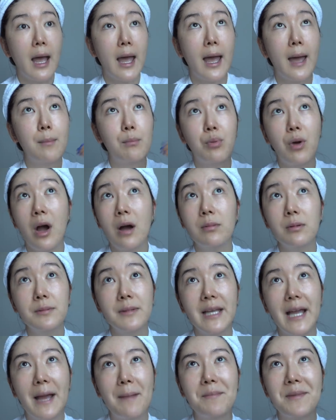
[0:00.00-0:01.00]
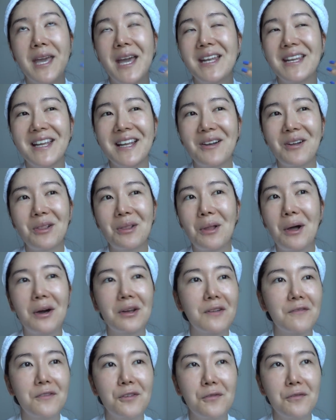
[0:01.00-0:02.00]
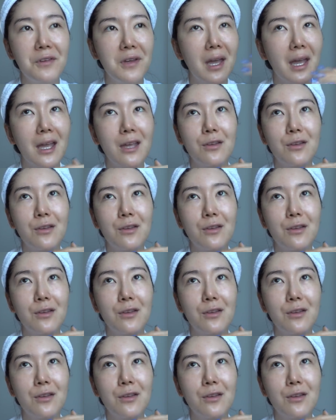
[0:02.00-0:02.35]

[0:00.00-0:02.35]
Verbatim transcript: and probably I'm getting a lot of UVA,